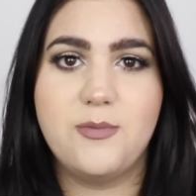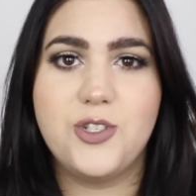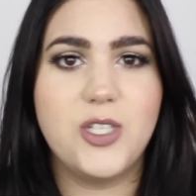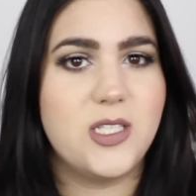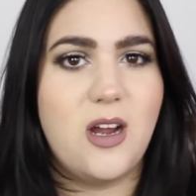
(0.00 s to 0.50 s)
I'm
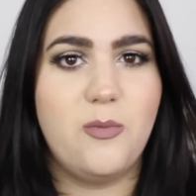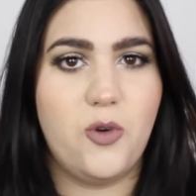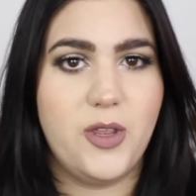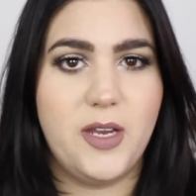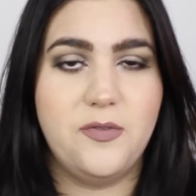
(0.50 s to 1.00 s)
sure it's not
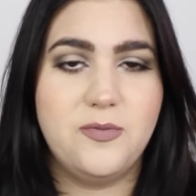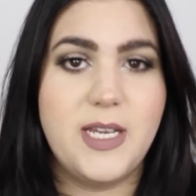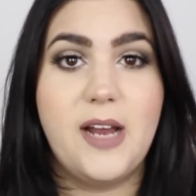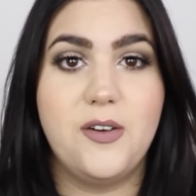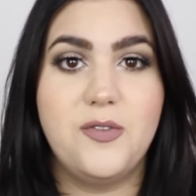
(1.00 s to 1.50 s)
more than
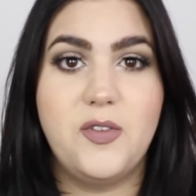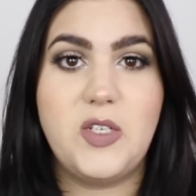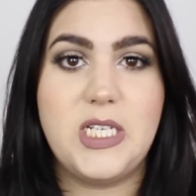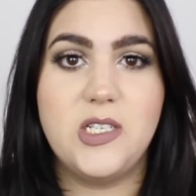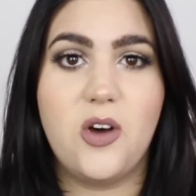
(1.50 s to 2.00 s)
$10 or
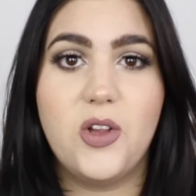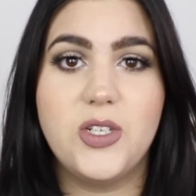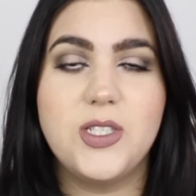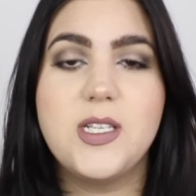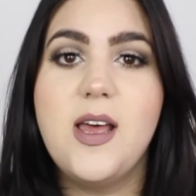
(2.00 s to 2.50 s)

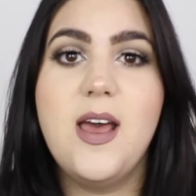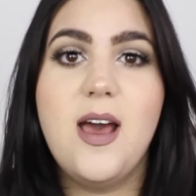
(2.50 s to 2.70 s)
$15.